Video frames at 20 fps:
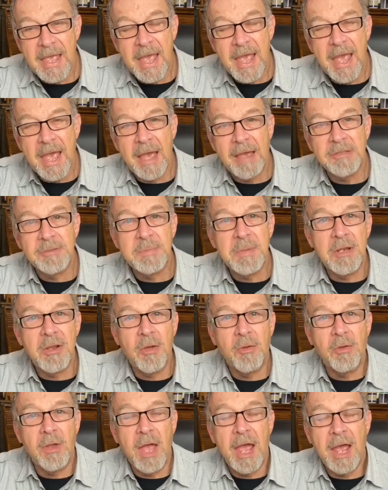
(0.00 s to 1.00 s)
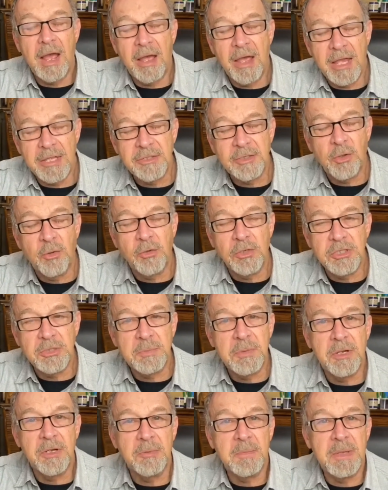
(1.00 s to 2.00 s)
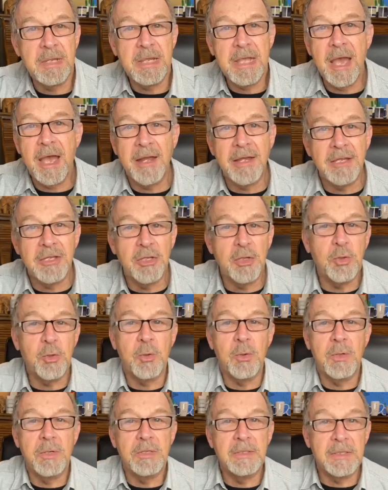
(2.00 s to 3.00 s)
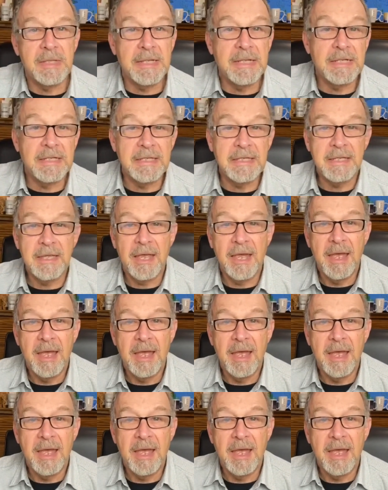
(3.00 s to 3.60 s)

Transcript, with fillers: How has been how has Holy Spirit been guiding you lately?